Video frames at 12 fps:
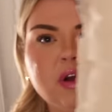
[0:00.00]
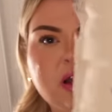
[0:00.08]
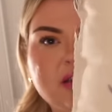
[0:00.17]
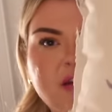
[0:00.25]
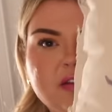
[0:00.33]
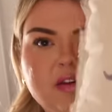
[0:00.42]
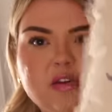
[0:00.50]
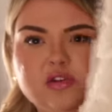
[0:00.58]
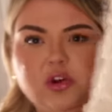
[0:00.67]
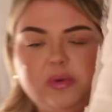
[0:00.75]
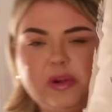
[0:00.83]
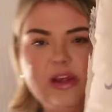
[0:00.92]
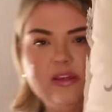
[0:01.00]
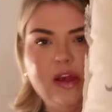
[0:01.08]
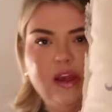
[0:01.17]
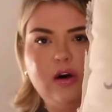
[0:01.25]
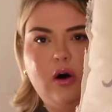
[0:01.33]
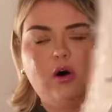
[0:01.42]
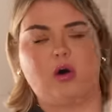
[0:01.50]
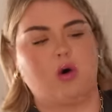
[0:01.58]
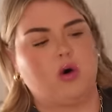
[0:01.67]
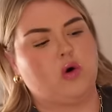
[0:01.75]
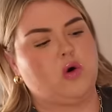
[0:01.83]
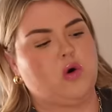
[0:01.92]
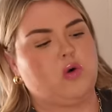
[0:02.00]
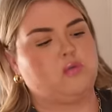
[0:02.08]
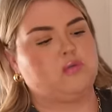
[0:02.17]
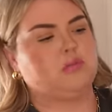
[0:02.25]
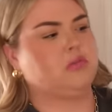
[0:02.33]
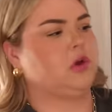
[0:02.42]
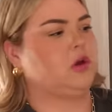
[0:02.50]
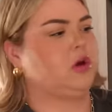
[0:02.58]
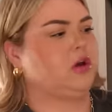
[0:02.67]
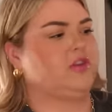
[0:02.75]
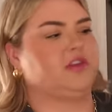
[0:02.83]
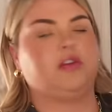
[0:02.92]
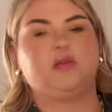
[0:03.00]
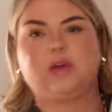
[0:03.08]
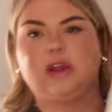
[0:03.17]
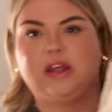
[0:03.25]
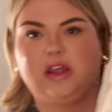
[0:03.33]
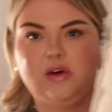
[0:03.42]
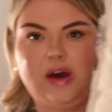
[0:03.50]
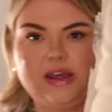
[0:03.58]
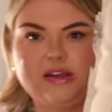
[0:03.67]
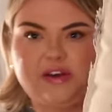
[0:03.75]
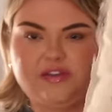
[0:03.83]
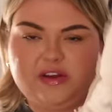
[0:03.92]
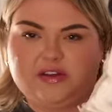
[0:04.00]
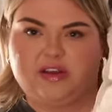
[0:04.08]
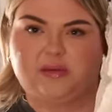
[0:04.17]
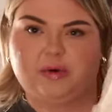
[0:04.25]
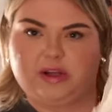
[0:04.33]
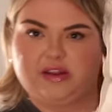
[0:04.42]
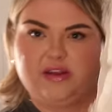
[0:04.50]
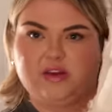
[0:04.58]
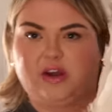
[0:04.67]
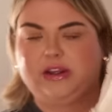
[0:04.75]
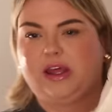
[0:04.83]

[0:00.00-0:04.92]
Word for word: It says there's no place like home. This is really cute. I could definitely see putting this on